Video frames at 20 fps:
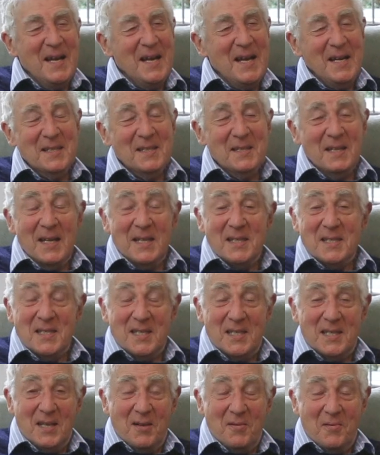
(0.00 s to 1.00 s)
and and
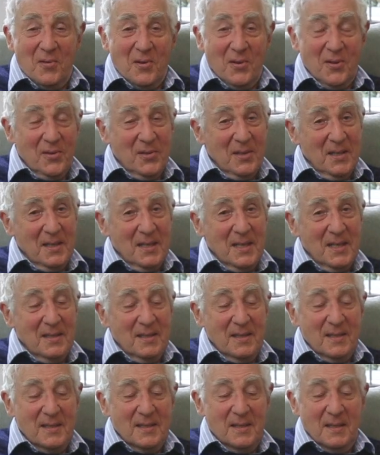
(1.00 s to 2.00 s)
so on,
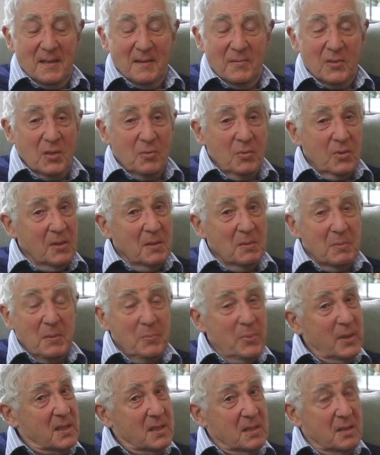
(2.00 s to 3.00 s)
and uh, you were going to be
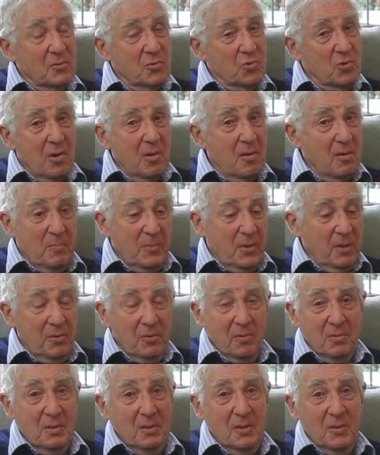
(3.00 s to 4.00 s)
best at
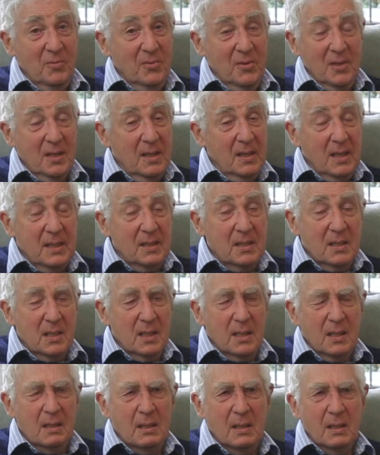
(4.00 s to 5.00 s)
drama, and you were, and
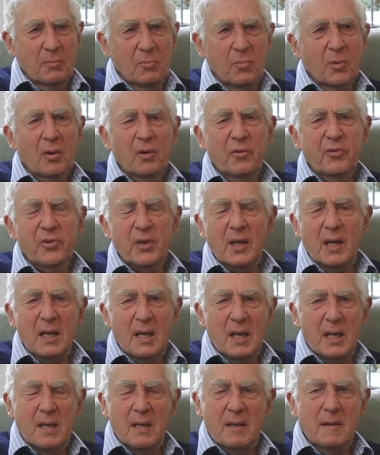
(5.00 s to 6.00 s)
it was
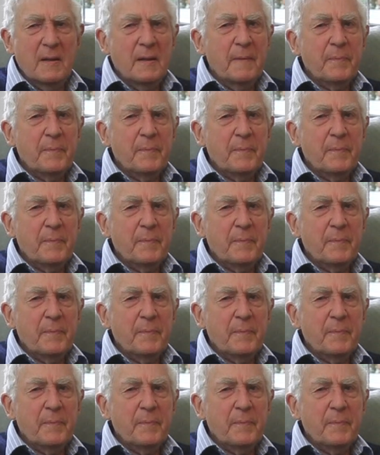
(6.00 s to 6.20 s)
a